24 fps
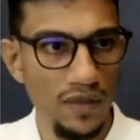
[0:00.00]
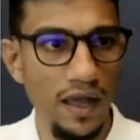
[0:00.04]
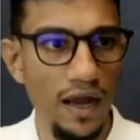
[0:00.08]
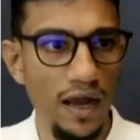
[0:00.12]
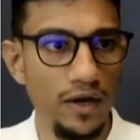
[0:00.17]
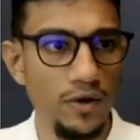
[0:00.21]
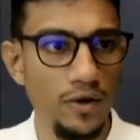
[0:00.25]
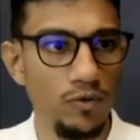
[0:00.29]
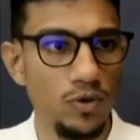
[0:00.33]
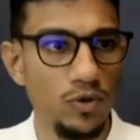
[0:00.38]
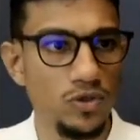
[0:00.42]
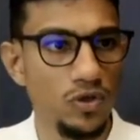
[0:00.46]

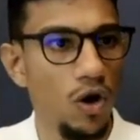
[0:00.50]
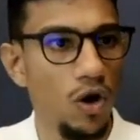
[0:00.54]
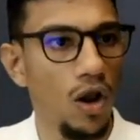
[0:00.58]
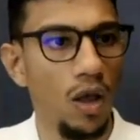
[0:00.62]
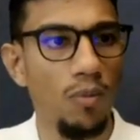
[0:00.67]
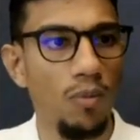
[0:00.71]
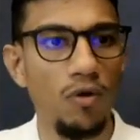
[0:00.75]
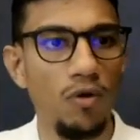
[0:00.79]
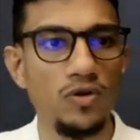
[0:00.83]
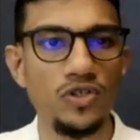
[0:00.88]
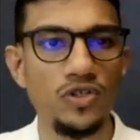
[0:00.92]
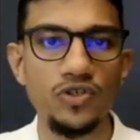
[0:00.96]
That was
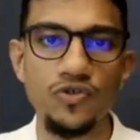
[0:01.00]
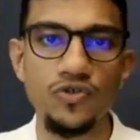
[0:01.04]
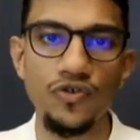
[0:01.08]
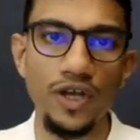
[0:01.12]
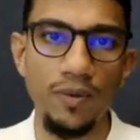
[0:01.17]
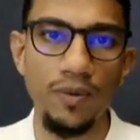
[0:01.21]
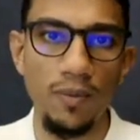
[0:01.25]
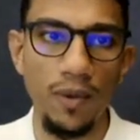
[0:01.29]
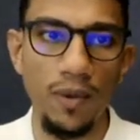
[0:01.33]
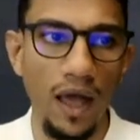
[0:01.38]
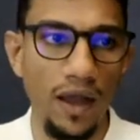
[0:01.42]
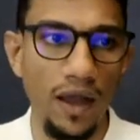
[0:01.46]
all about
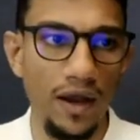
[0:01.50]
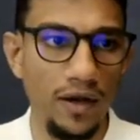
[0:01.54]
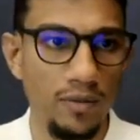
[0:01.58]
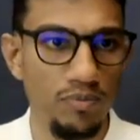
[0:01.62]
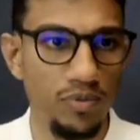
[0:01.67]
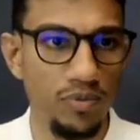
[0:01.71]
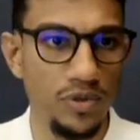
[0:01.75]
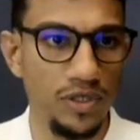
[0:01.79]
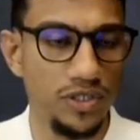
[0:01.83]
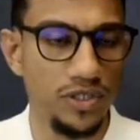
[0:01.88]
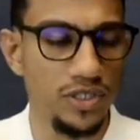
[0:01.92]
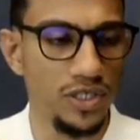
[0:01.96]

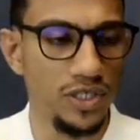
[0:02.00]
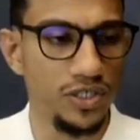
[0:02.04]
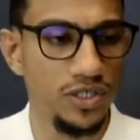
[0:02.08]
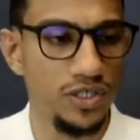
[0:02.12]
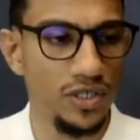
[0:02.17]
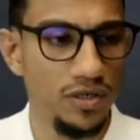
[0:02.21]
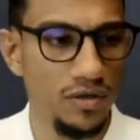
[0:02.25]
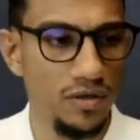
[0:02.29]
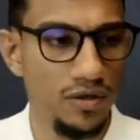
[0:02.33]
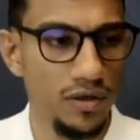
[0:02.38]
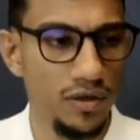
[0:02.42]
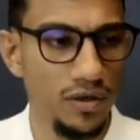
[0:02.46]
streamlined
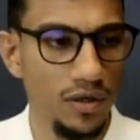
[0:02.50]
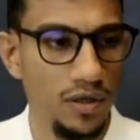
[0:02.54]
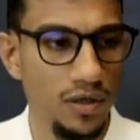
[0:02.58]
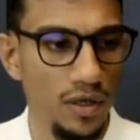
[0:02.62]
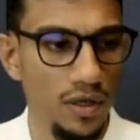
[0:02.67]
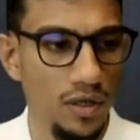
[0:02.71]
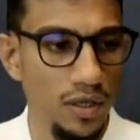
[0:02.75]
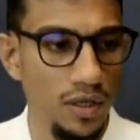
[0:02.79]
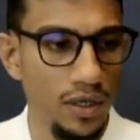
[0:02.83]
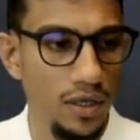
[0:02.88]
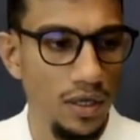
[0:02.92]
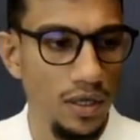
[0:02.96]
purchasing.
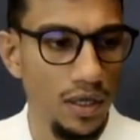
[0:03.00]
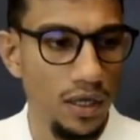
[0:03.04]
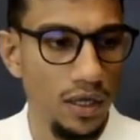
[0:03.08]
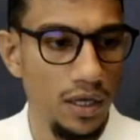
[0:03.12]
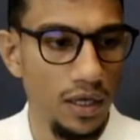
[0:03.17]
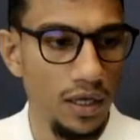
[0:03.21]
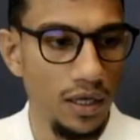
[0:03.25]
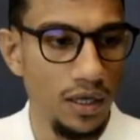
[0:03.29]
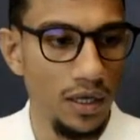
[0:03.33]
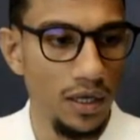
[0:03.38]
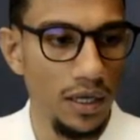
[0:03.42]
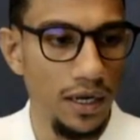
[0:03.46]

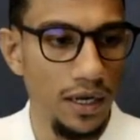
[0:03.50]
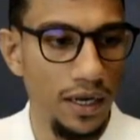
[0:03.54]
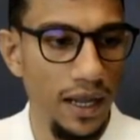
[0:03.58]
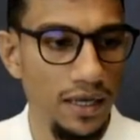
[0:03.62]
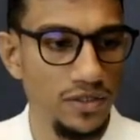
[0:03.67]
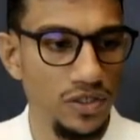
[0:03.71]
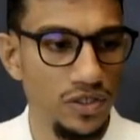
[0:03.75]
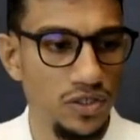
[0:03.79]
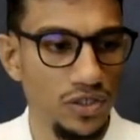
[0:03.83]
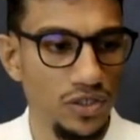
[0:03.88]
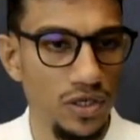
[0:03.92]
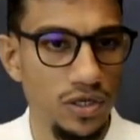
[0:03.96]

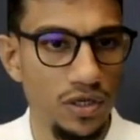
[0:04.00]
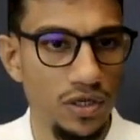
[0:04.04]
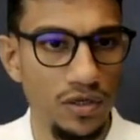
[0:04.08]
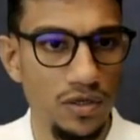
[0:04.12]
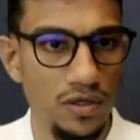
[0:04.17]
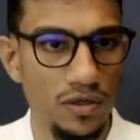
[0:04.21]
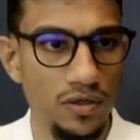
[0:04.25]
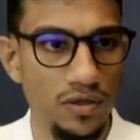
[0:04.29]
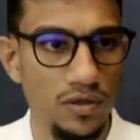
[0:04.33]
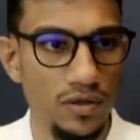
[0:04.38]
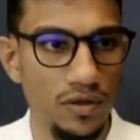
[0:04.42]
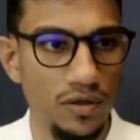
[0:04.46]
Next,
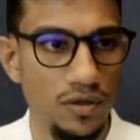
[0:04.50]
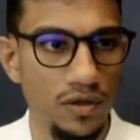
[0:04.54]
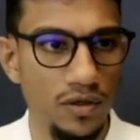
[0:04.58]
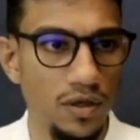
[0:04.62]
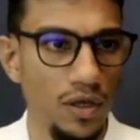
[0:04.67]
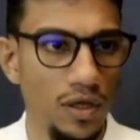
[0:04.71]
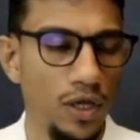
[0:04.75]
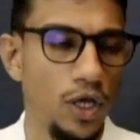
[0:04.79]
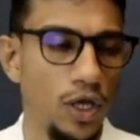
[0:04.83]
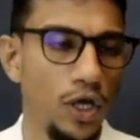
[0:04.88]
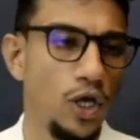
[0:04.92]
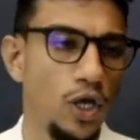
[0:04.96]

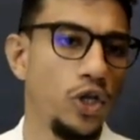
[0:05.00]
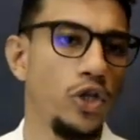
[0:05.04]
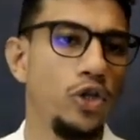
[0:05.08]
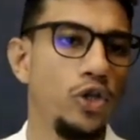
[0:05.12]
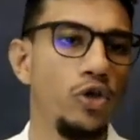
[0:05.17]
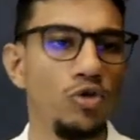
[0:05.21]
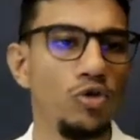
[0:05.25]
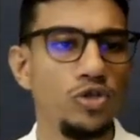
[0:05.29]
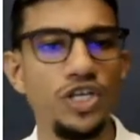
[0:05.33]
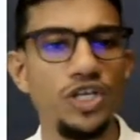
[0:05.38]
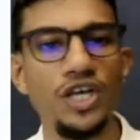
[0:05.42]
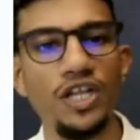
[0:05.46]

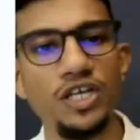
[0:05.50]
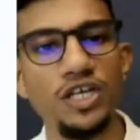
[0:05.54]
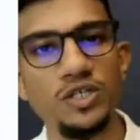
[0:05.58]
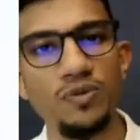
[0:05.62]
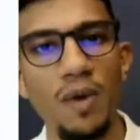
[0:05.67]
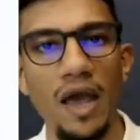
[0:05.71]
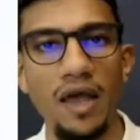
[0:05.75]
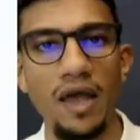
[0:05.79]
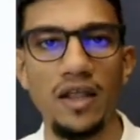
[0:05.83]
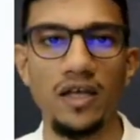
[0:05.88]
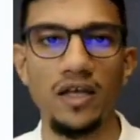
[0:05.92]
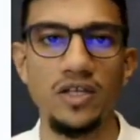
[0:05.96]
new
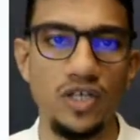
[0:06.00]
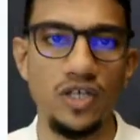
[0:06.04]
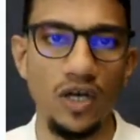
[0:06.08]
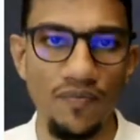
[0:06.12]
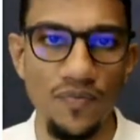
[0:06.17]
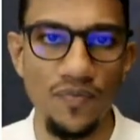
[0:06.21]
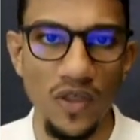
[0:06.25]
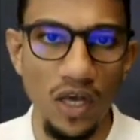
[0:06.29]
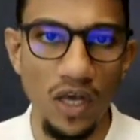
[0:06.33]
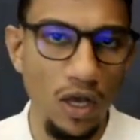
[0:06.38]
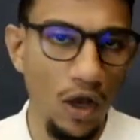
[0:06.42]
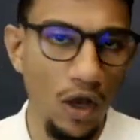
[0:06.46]
series
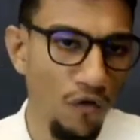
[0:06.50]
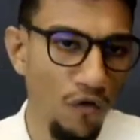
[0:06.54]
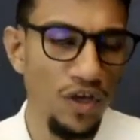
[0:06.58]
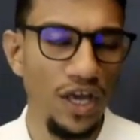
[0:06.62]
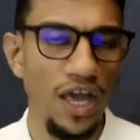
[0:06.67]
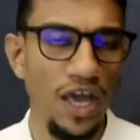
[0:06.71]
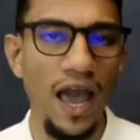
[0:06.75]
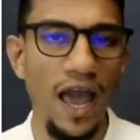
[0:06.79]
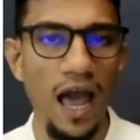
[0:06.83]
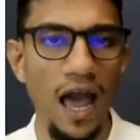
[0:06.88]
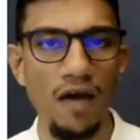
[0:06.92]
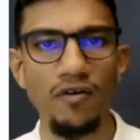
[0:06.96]
manager.
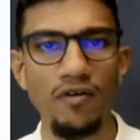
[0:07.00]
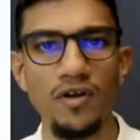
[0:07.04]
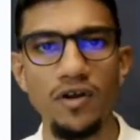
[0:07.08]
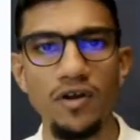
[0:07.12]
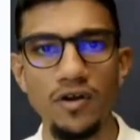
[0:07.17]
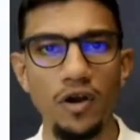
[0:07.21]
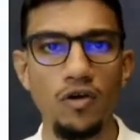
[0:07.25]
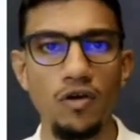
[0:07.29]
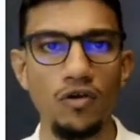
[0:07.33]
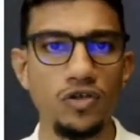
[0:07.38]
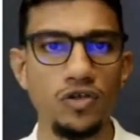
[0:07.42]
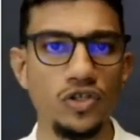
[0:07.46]
We have
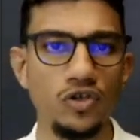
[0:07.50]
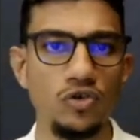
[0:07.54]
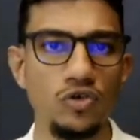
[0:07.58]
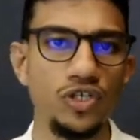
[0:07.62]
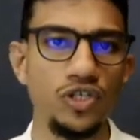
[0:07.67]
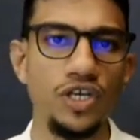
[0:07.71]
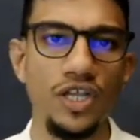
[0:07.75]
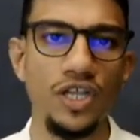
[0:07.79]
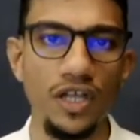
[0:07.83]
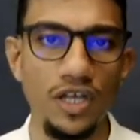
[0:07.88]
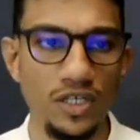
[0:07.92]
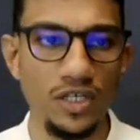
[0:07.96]
introduced
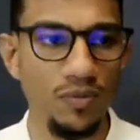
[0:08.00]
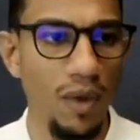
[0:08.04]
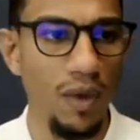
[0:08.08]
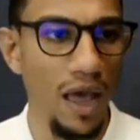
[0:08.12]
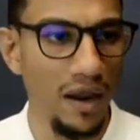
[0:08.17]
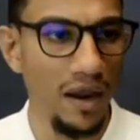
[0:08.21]
new series